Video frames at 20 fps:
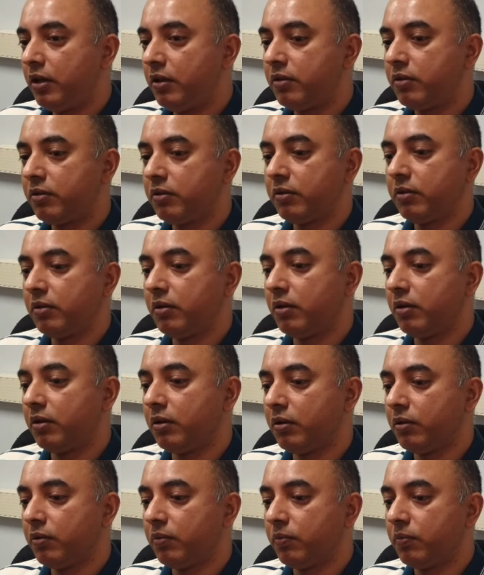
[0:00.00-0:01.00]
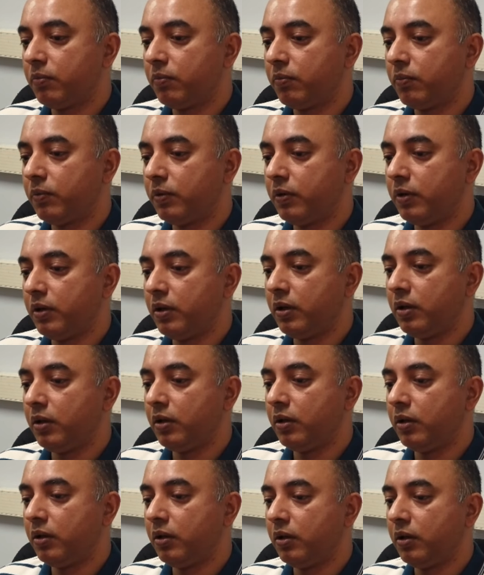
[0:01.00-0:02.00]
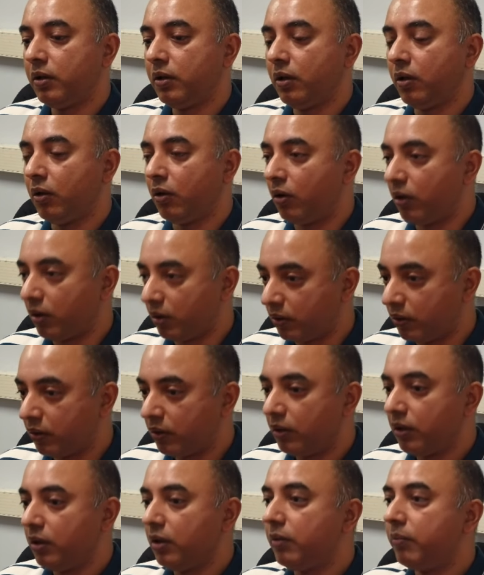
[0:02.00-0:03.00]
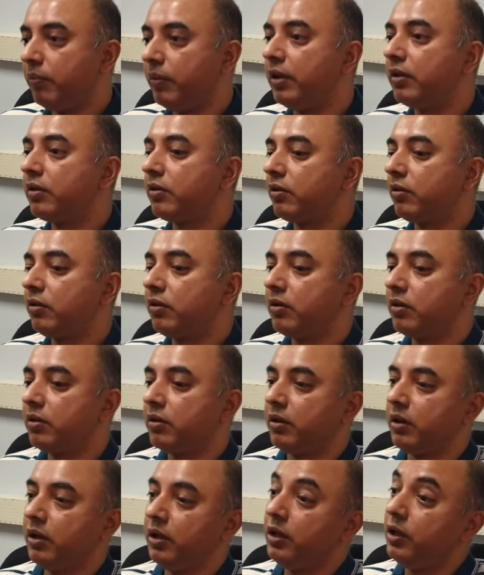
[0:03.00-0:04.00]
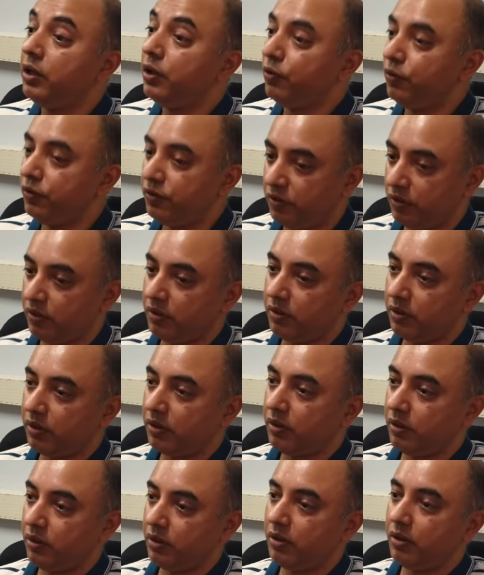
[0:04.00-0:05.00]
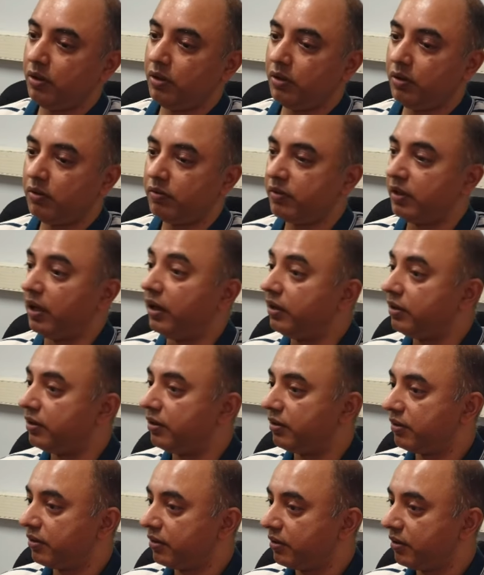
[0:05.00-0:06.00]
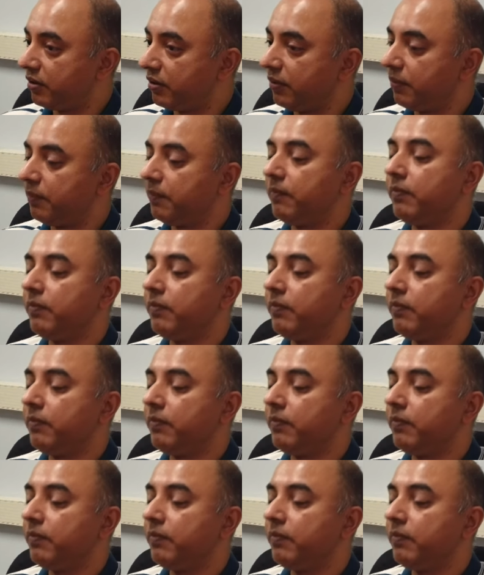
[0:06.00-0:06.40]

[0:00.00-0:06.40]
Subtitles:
has done a lot based on intuition of scientists.